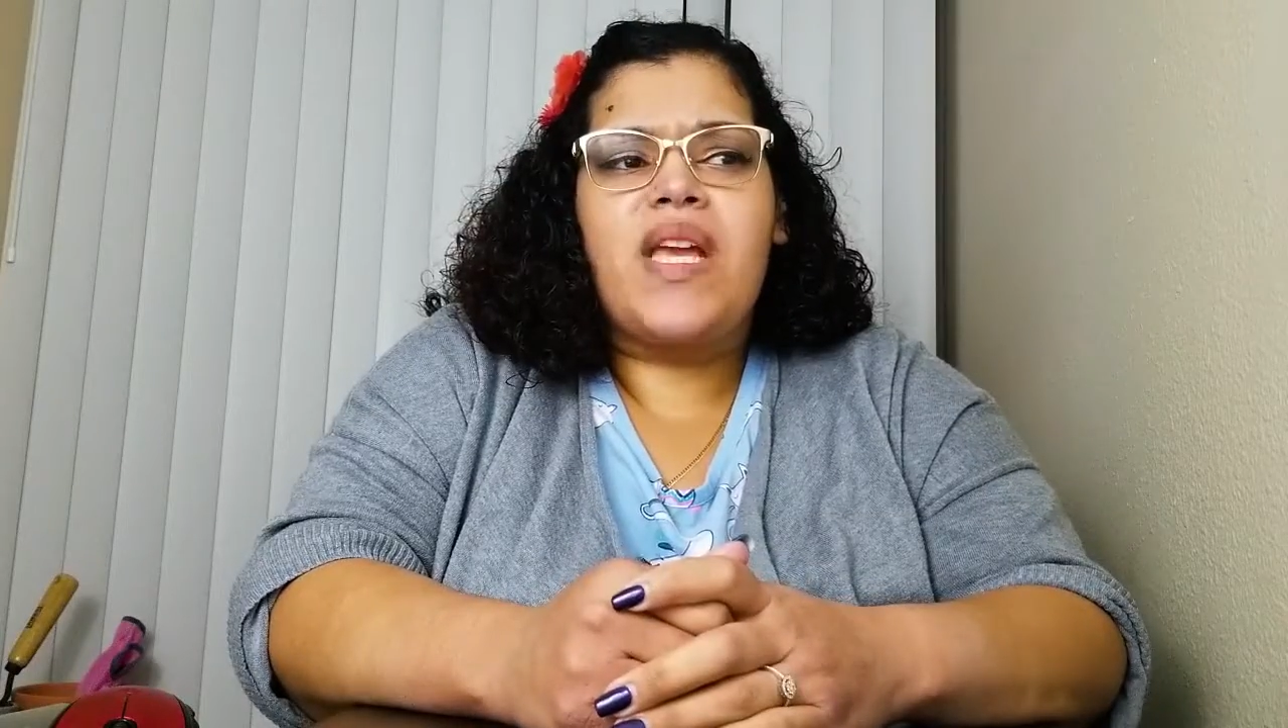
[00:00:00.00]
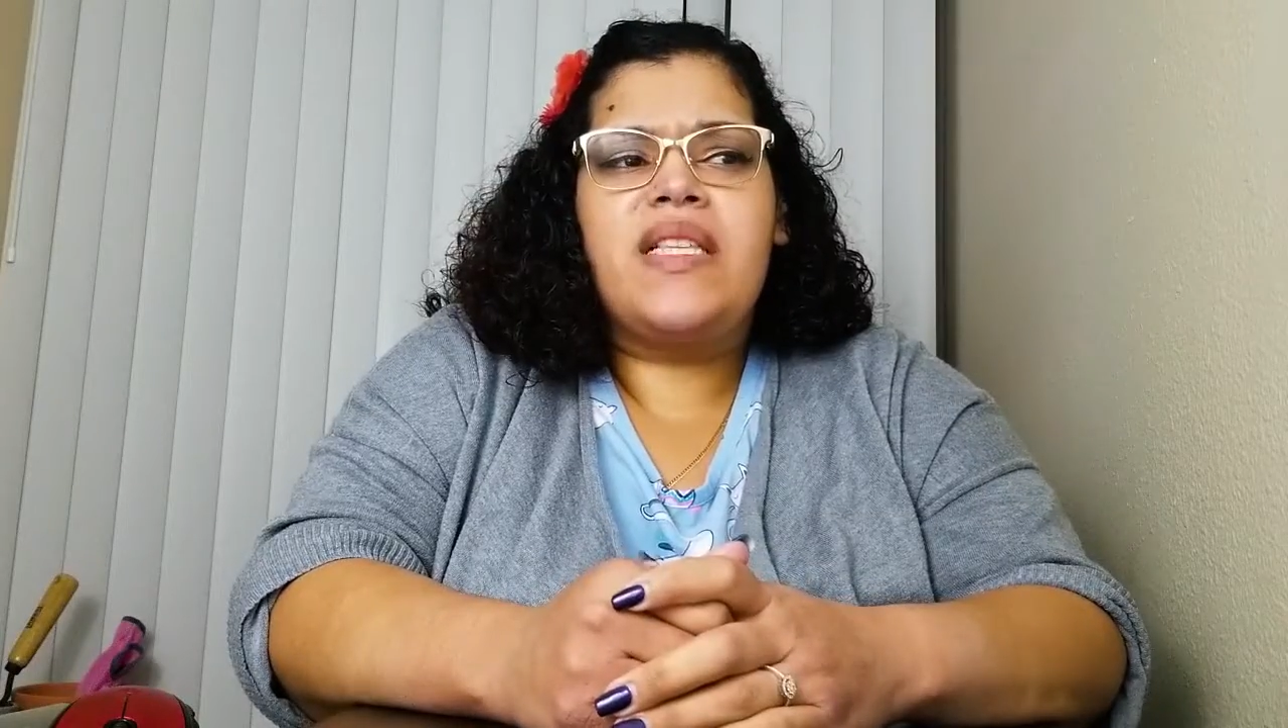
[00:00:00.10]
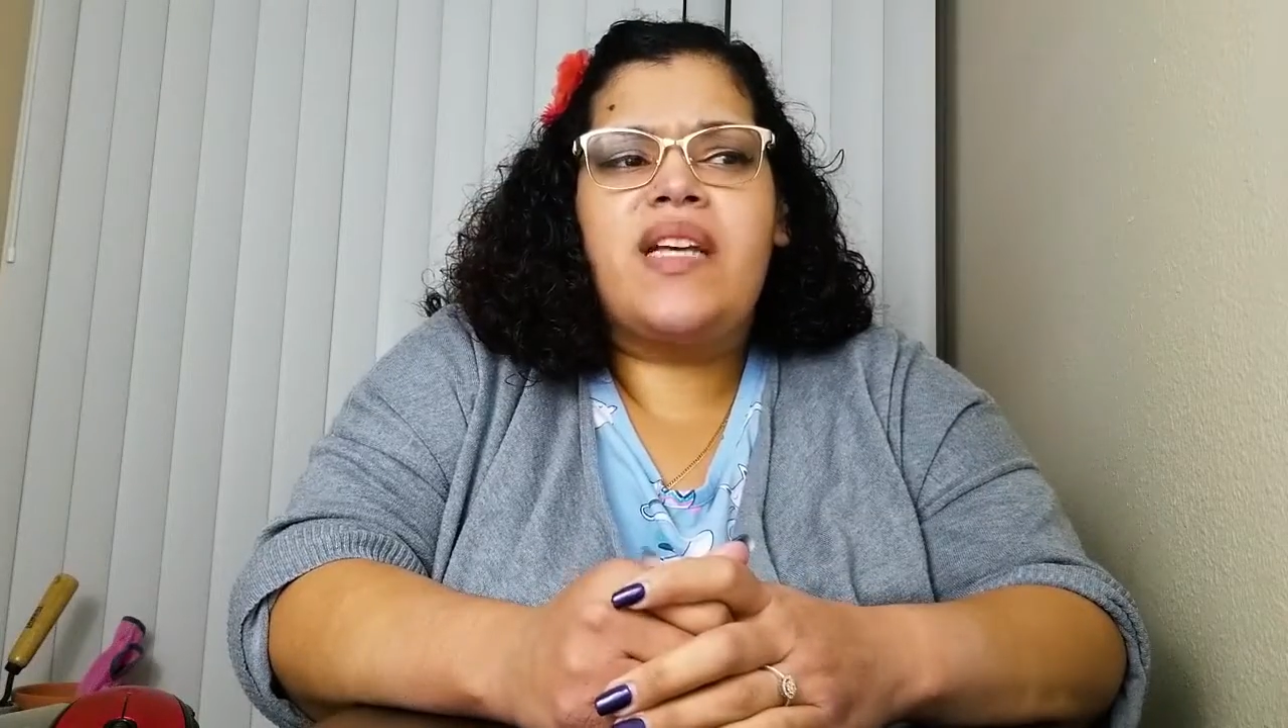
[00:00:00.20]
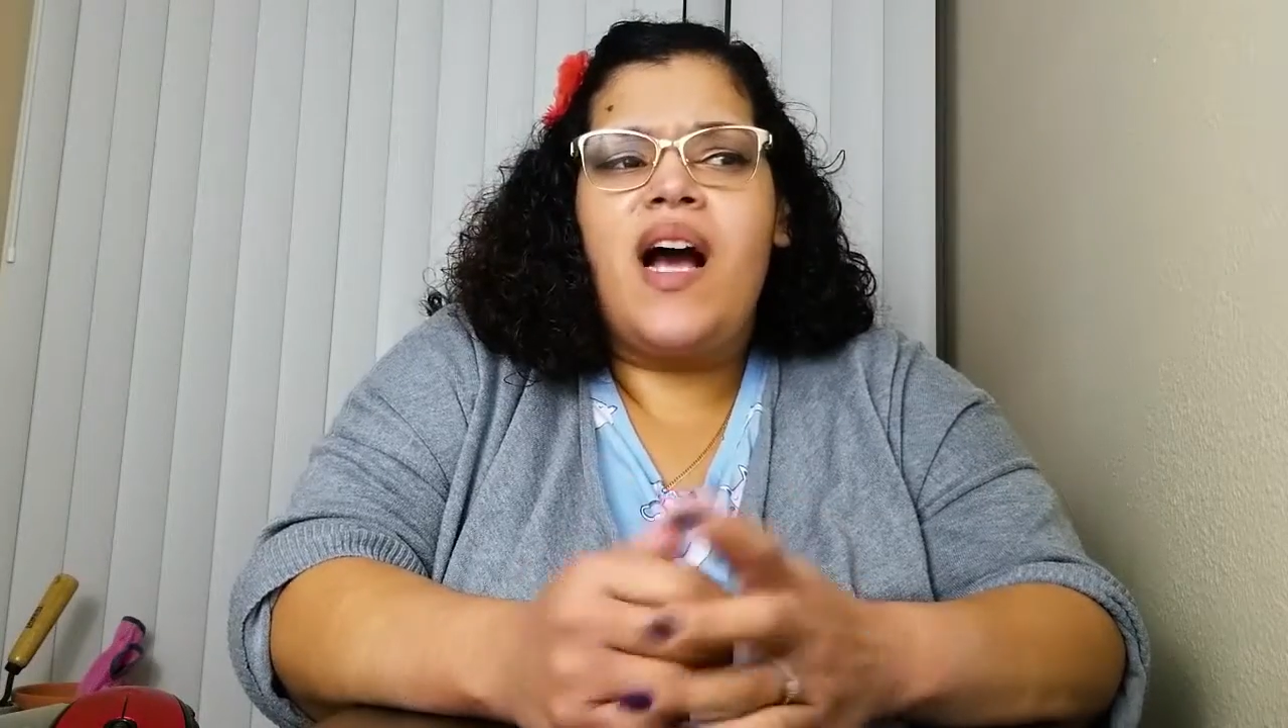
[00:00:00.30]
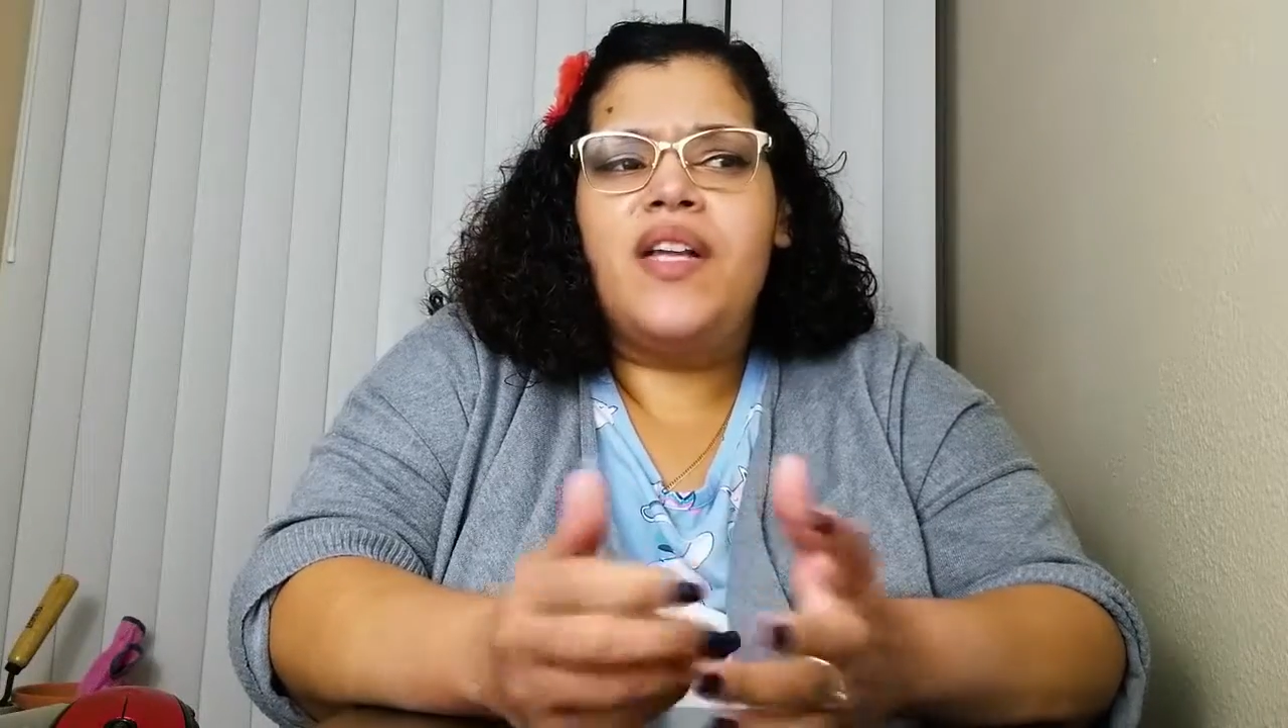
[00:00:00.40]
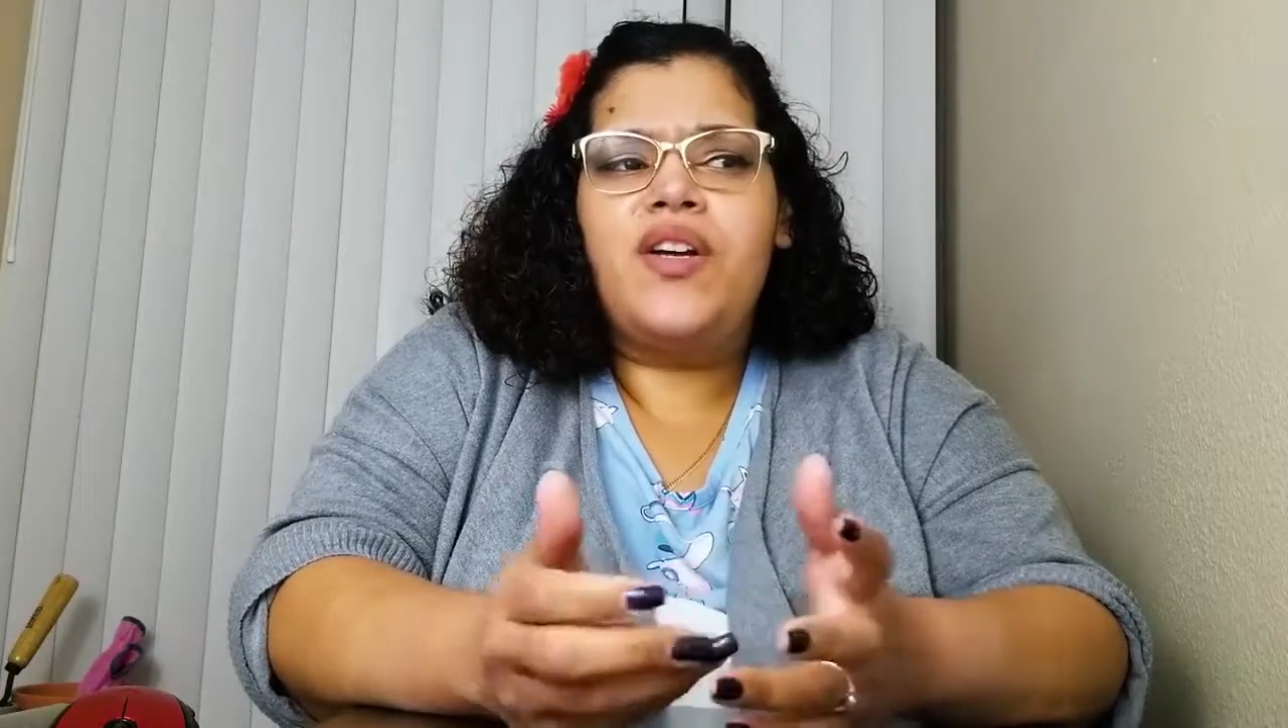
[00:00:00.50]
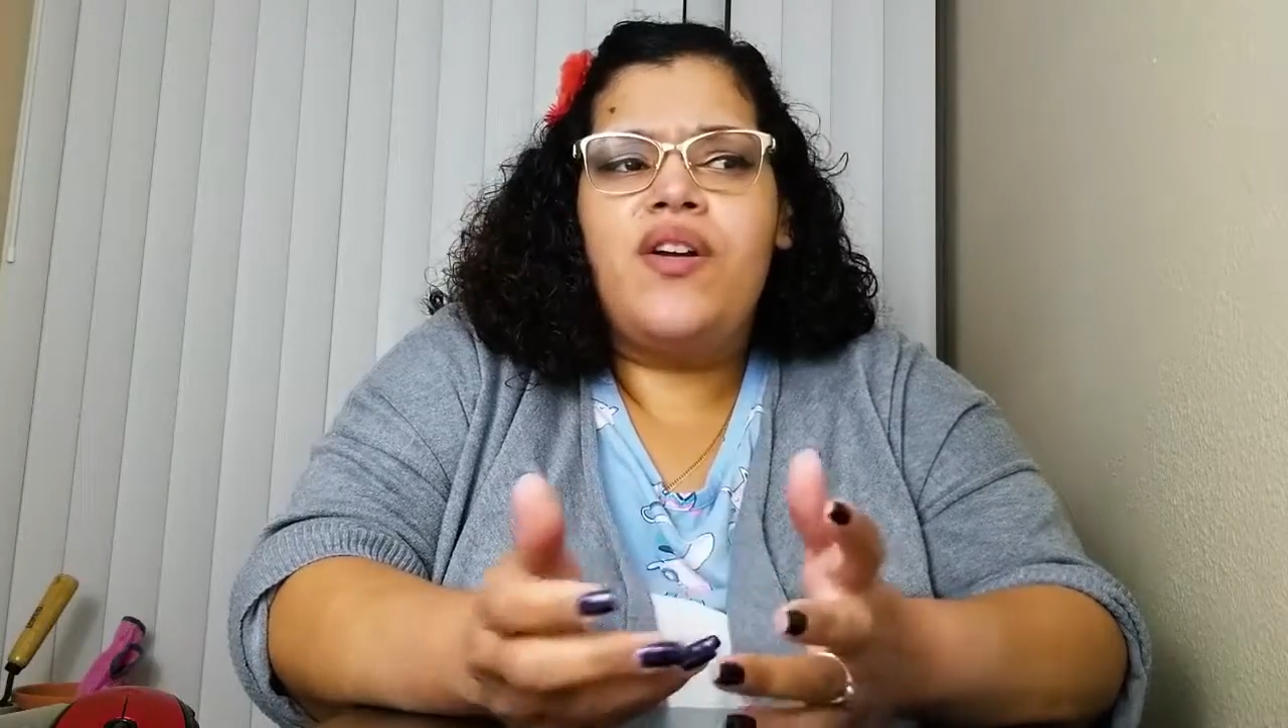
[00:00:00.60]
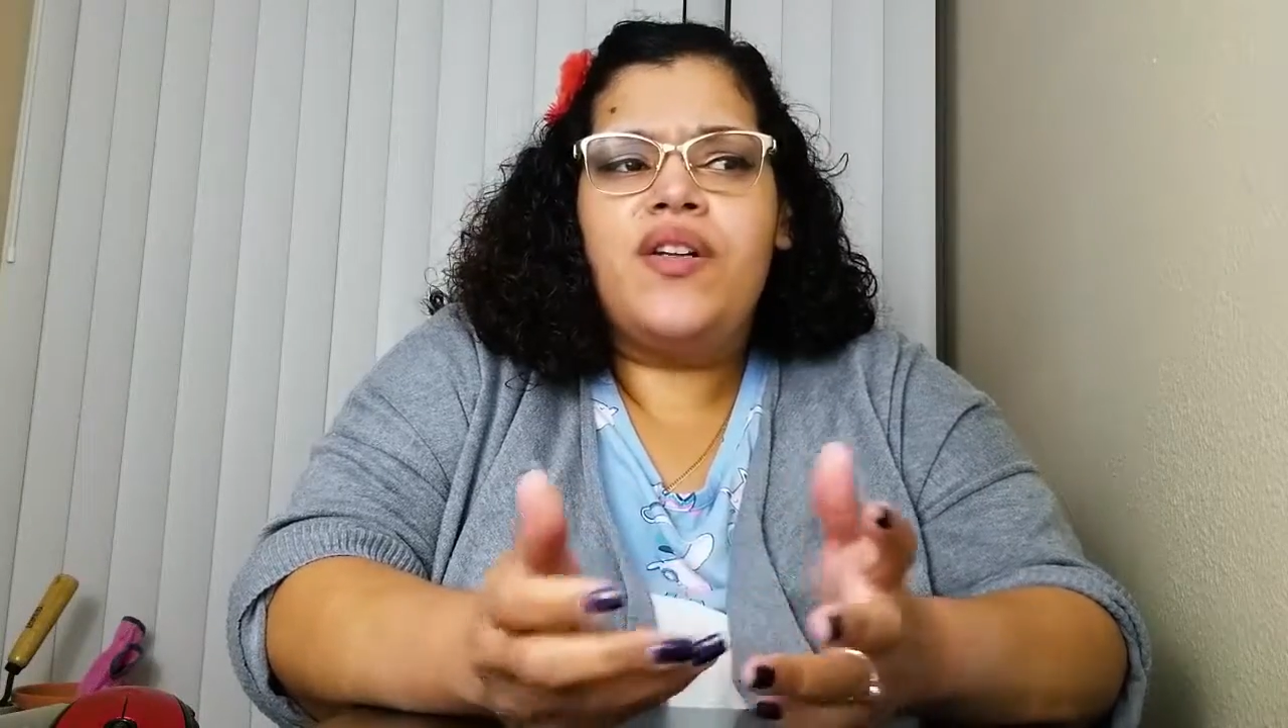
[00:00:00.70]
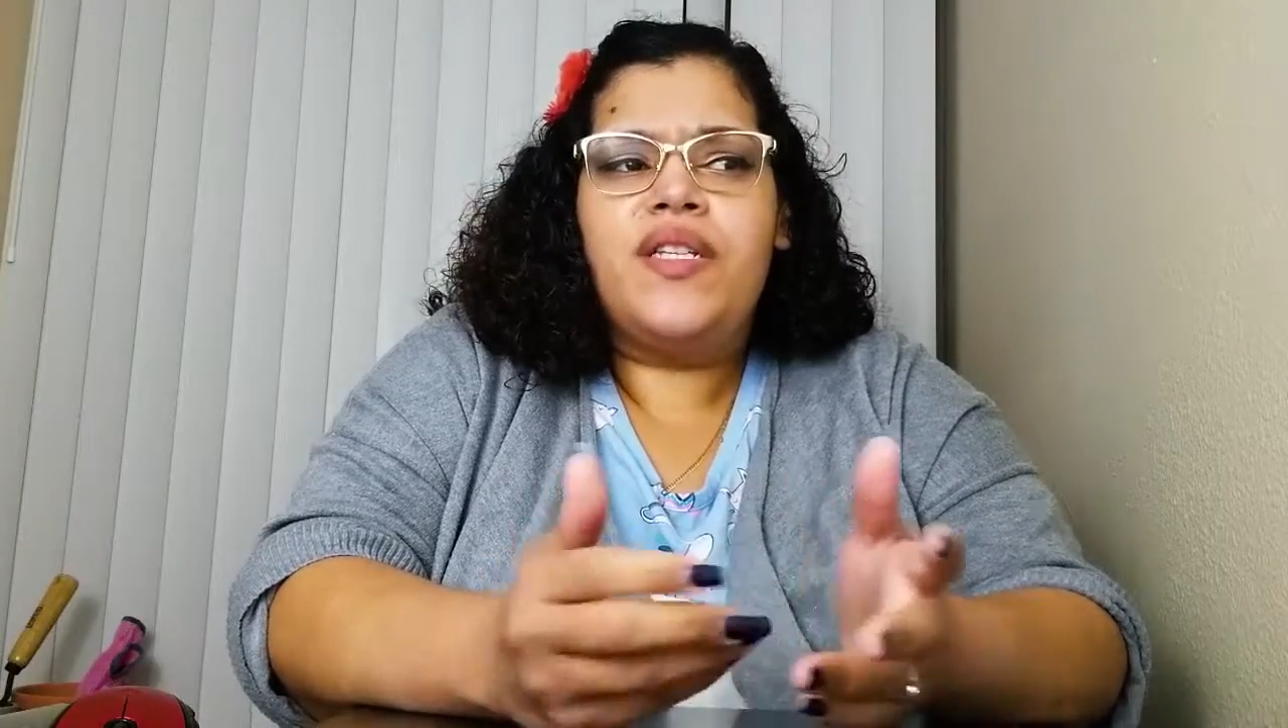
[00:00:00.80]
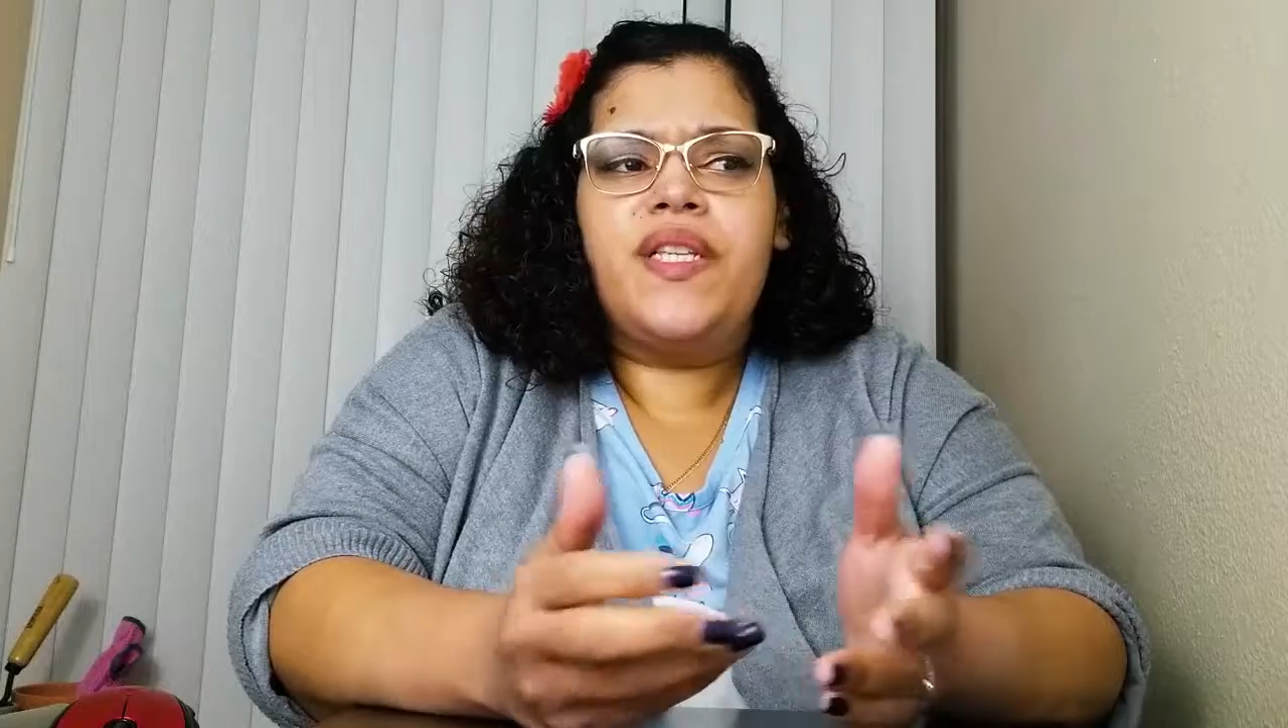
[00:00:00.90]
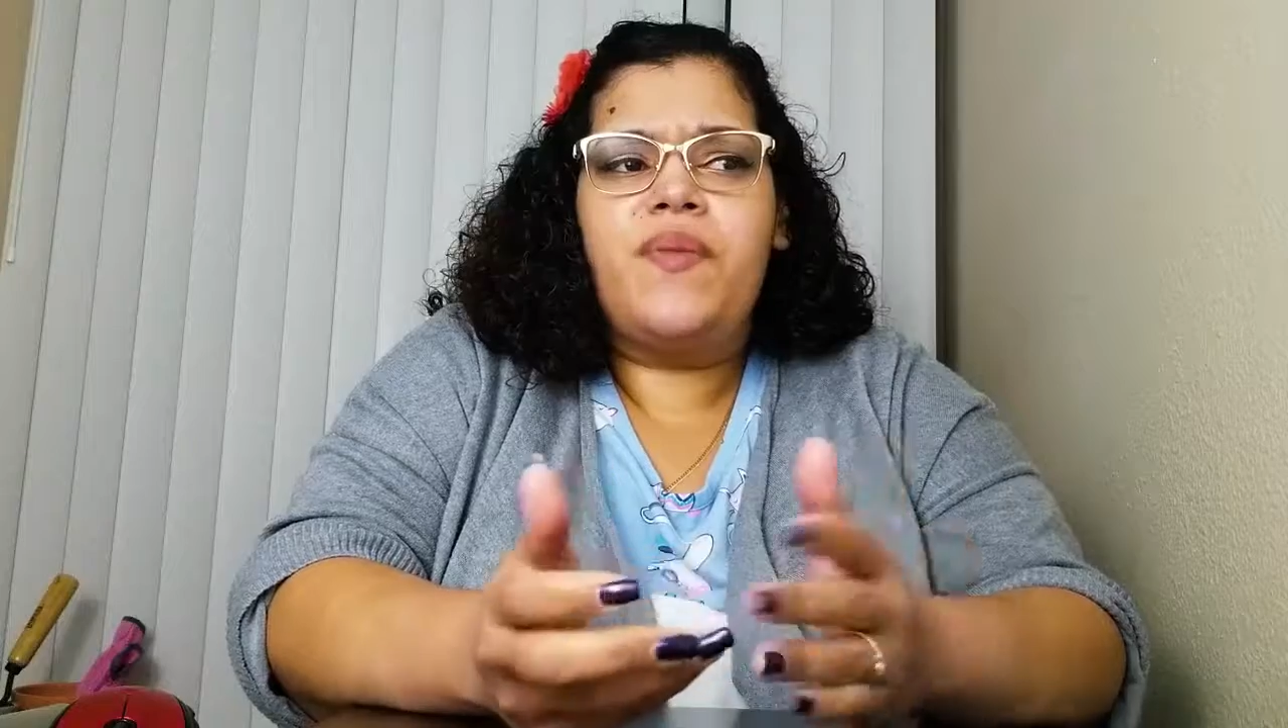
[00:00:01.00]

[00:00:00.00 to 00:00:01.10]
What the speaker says: It's kind of hard to